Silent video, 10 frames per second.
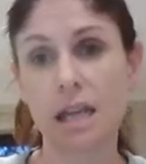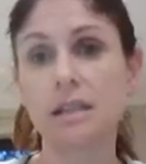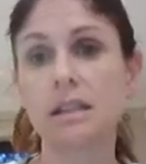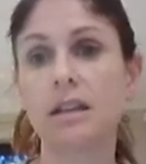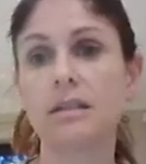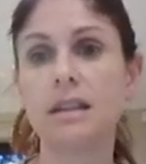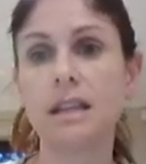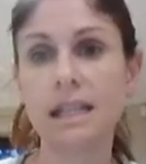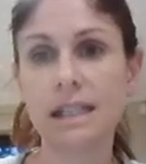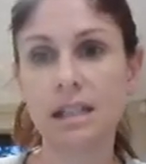So
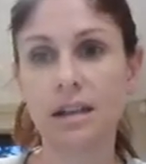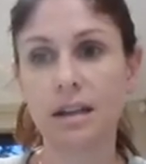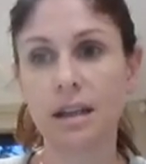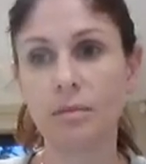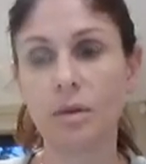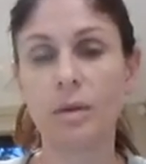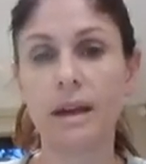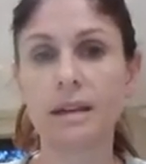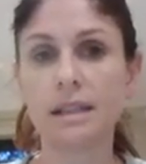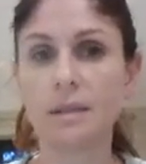this time
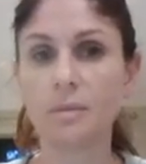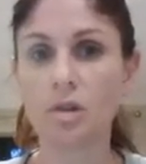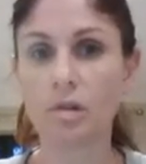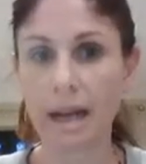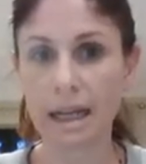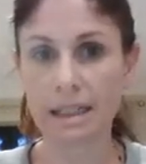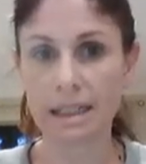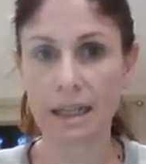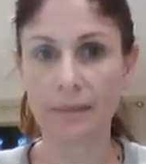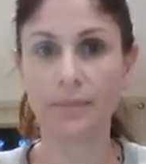we are
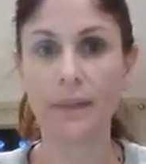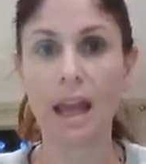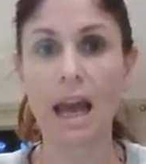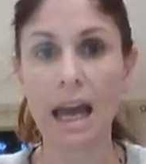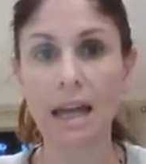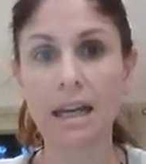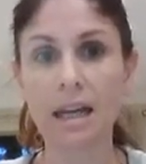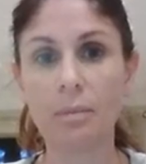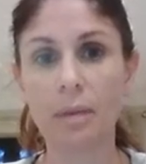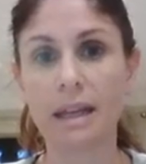subtracting.
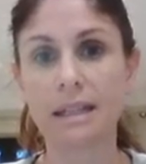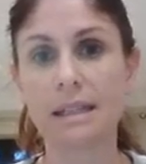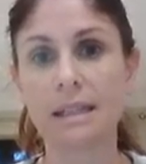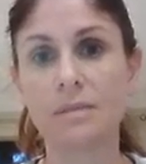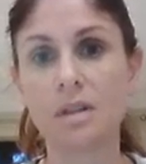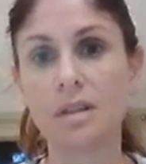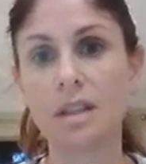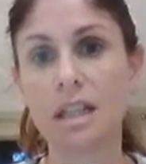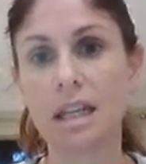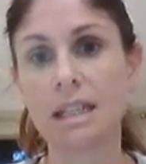Hannah picks some
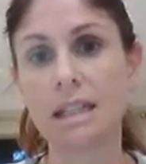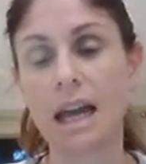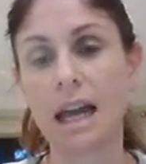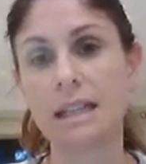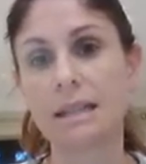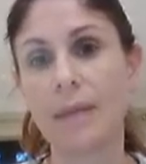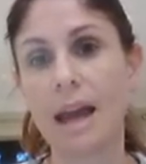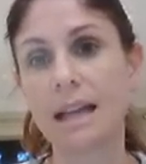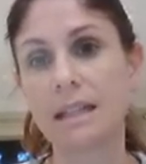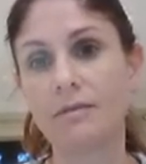sausages and some
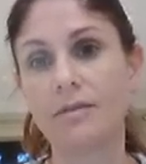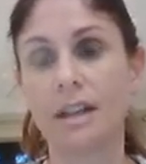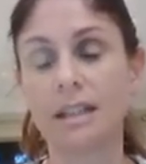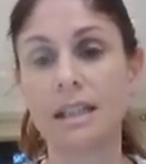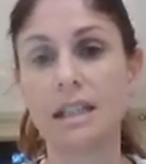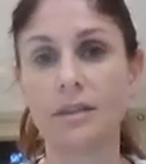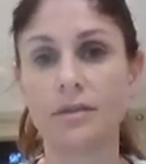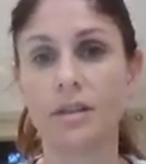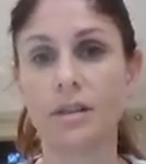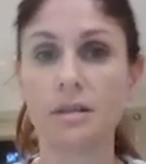eggs and finds the
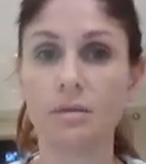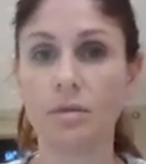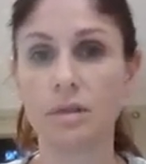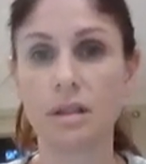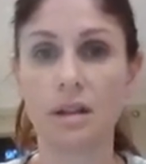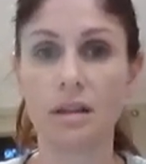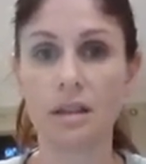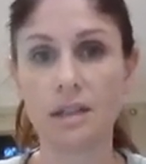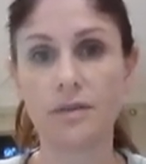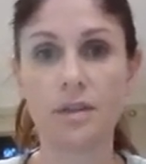difference. We want to know
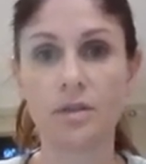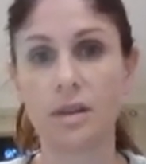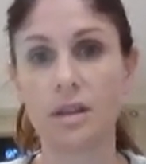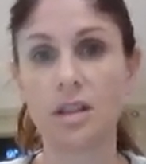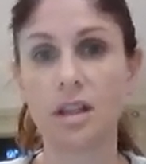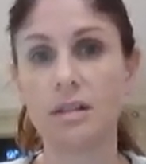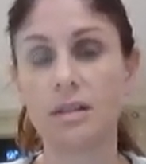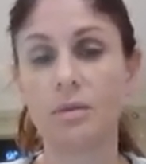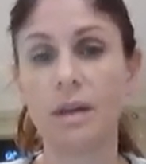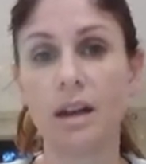the difference between the two.
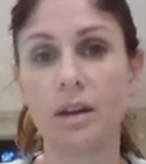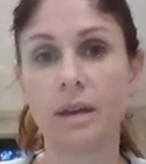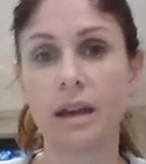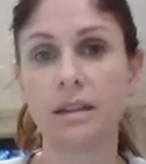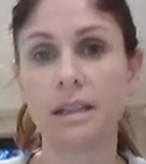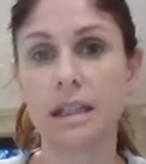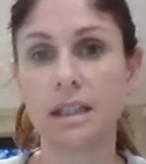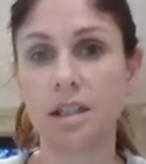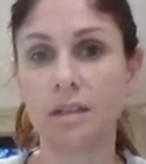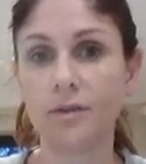So we know we're going to
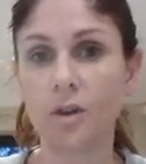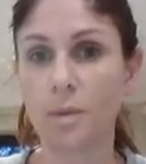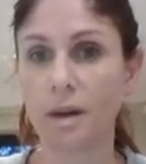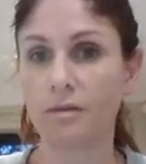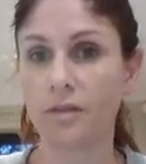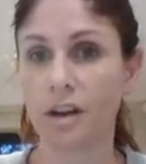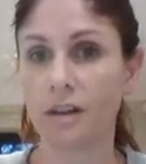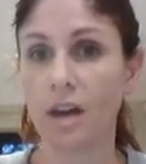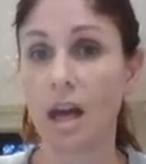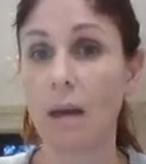need to do
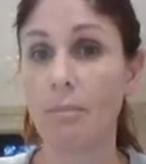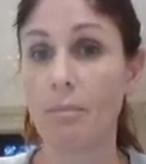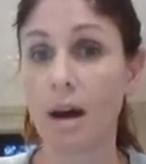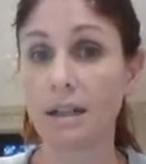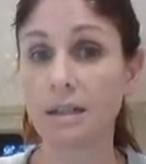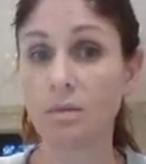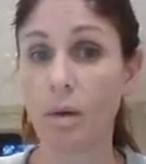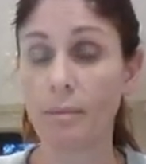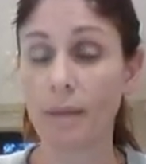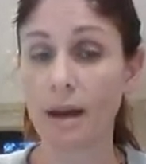£4.5 minus
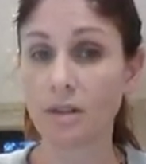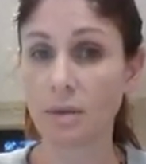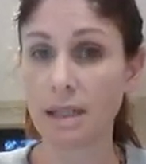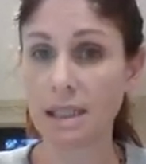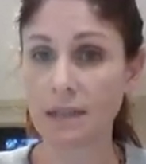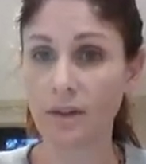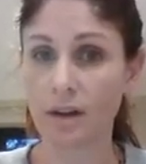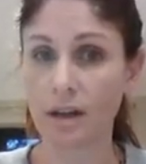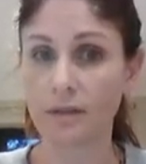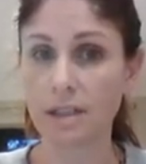
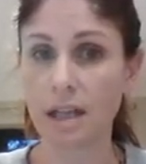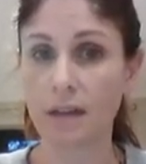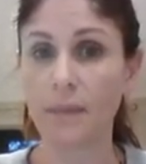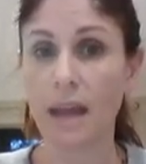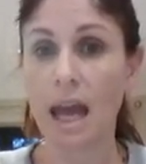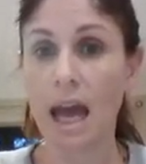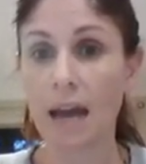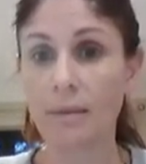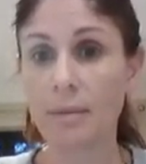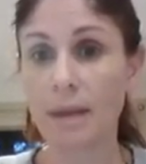£1.25. So
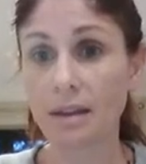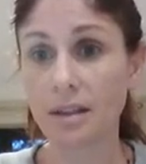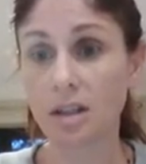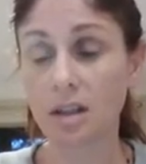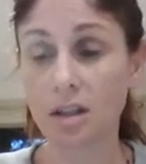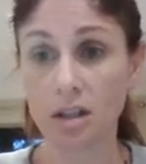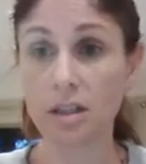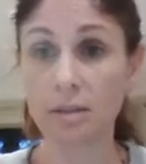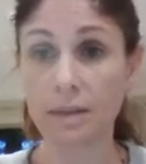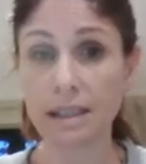how many methods could you
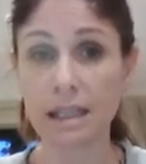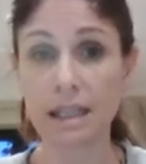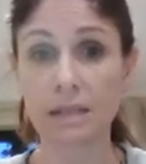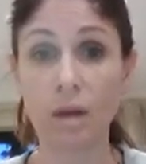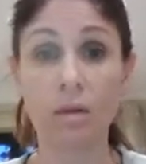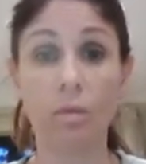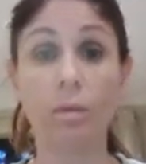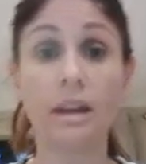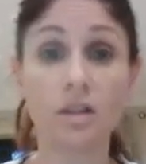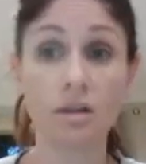use to answer this? Well,
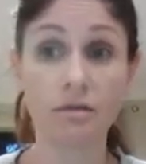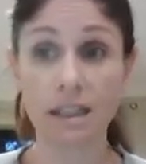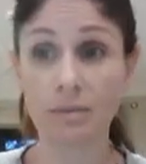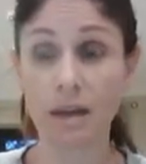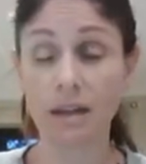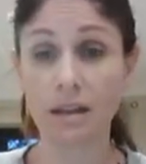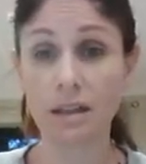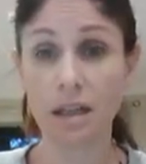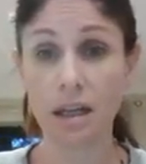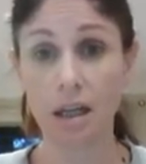we could do a written
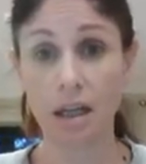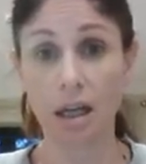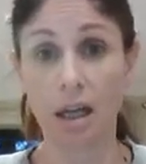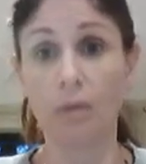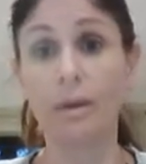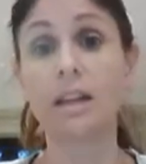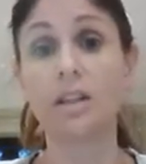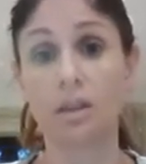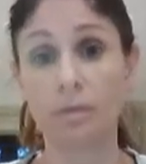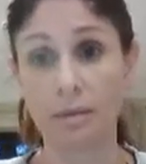method. We could
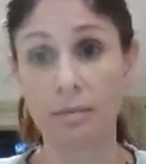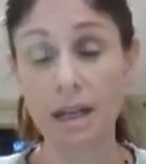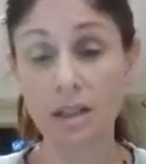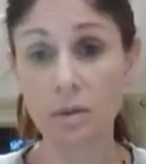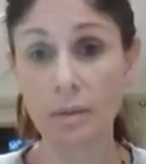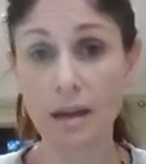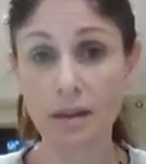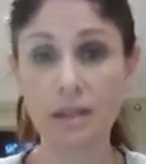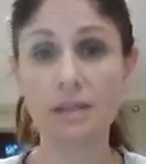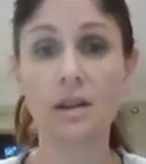do a mental
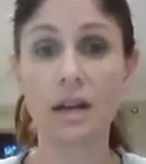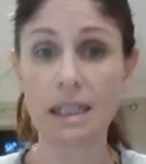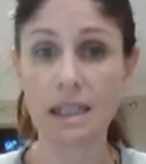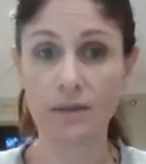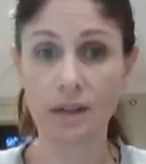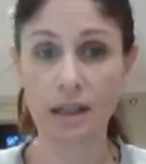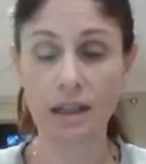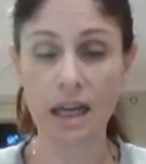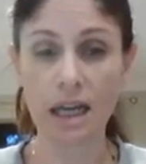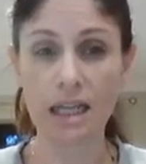method. So let's have a look
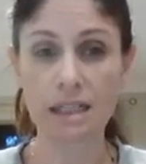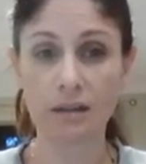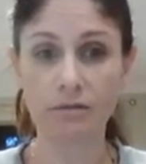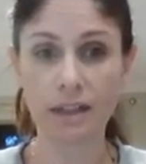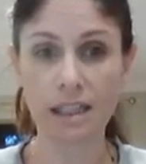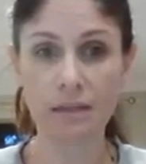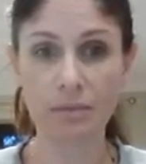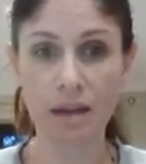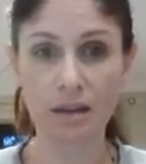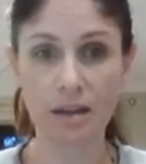at that. Here's our written
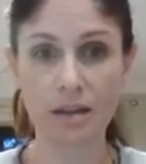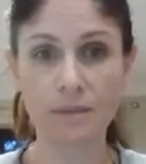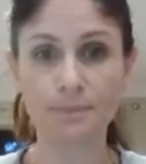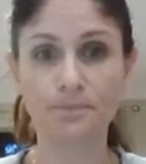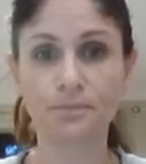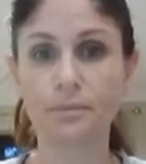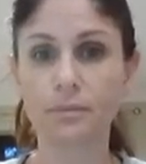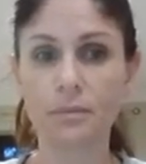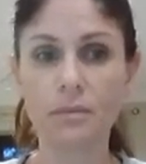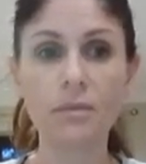method.
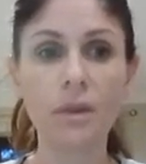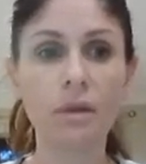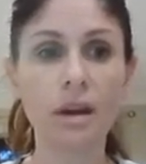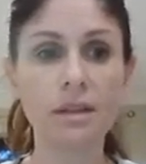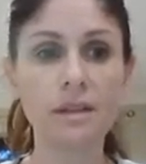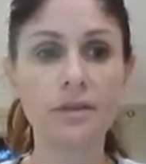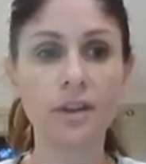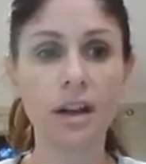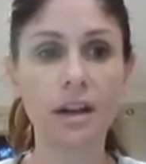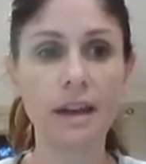We're going to
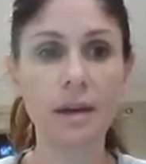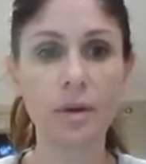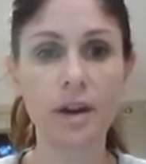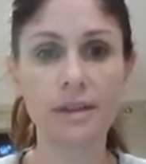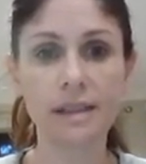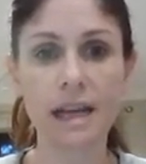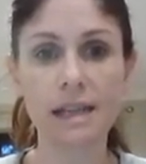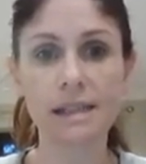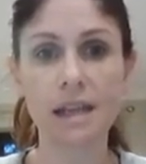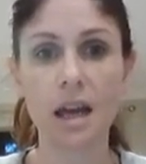follow that
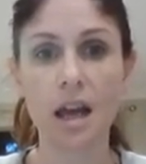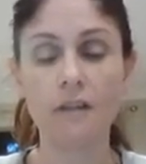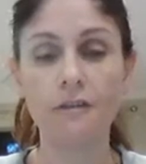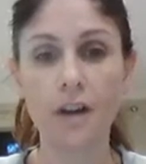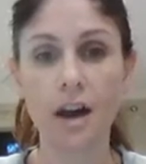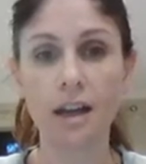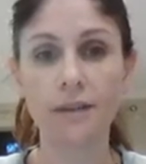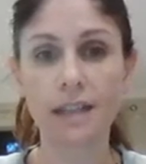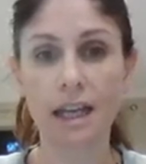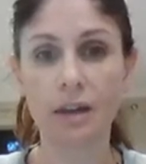process.
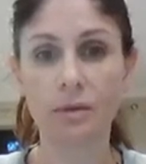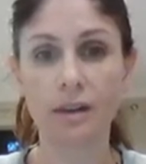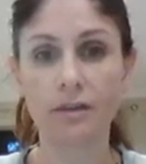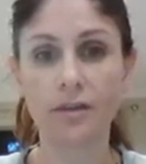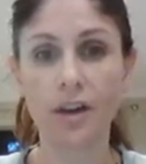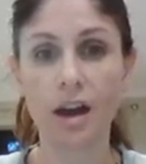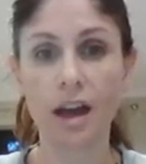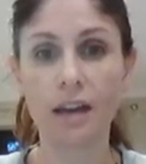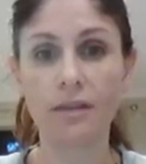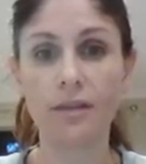5 take away
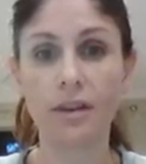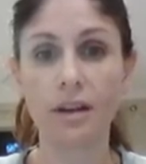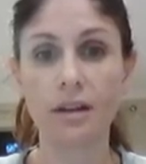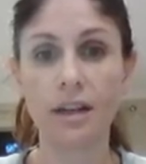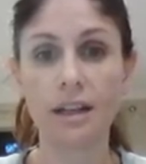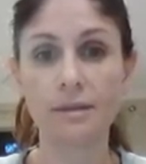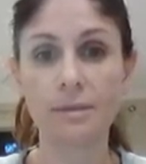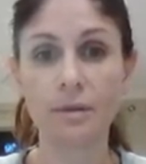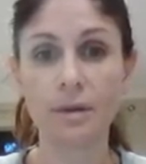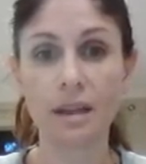5 leaves
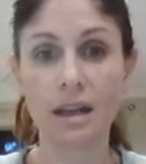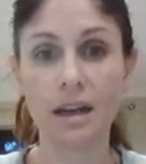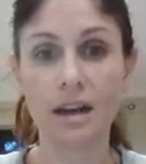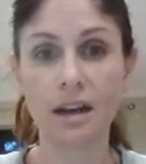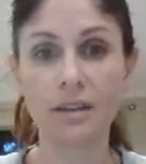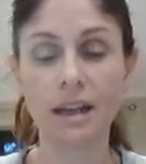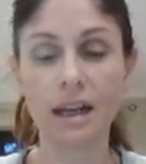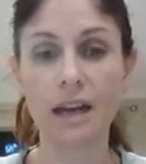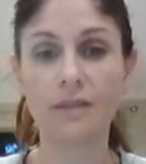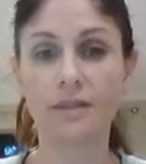me with
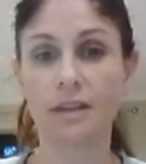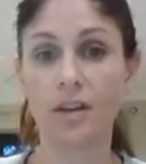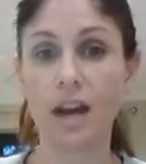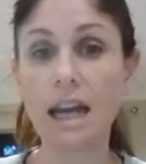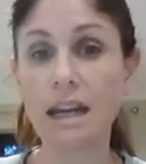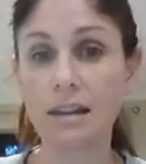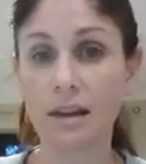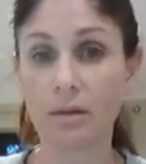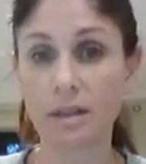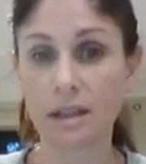nothing left. I haven't got
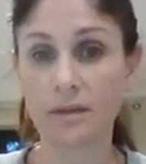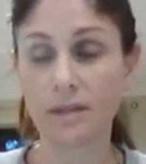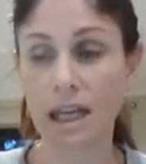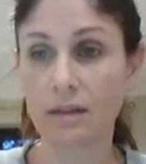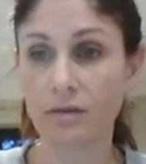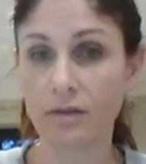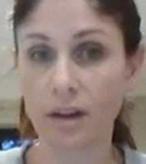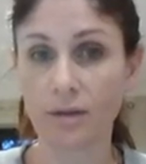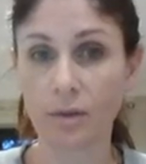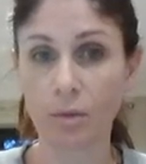anything once I've taken
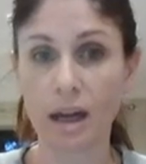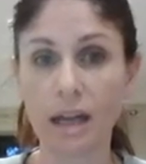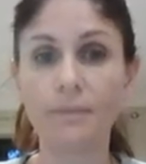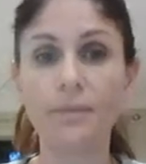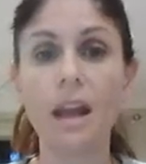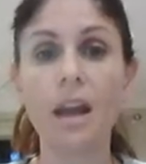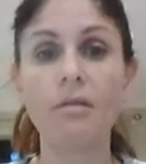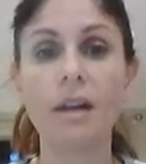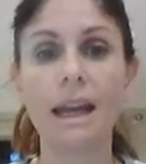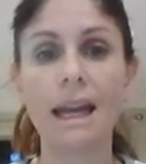5 away.
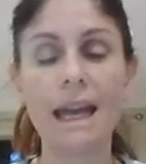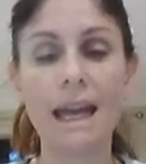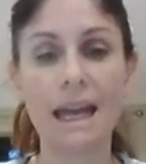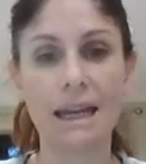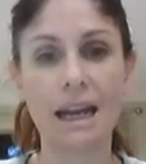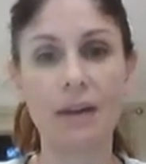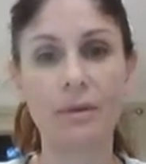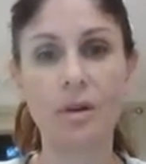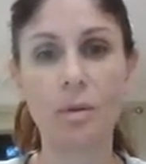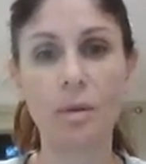Right, here, now
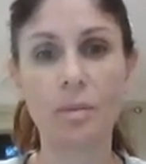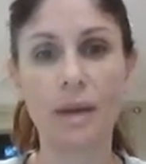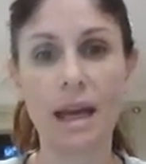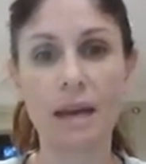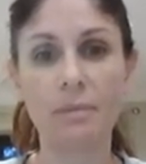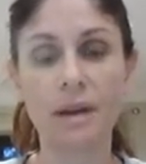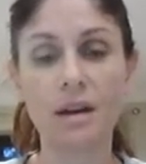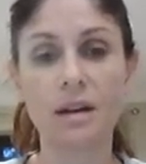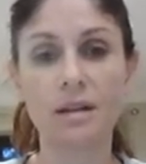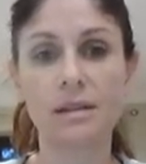we've got a problem here
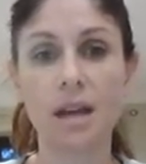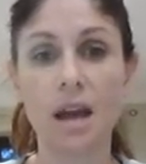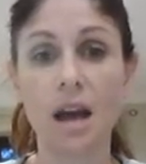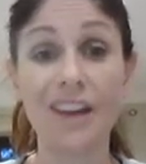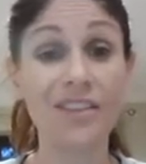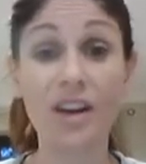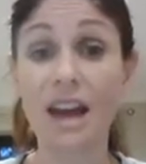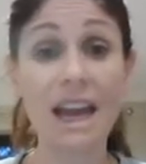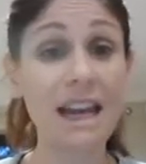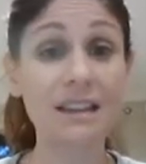because I haven't got
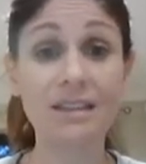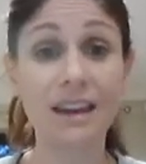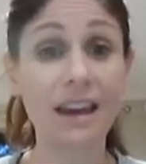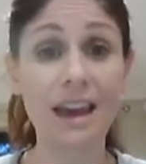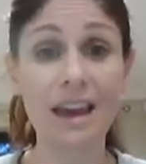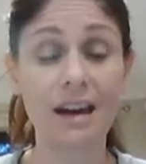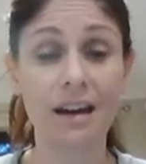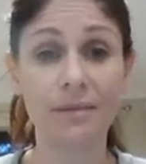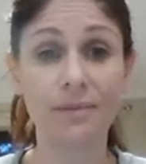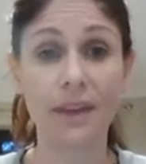anything here.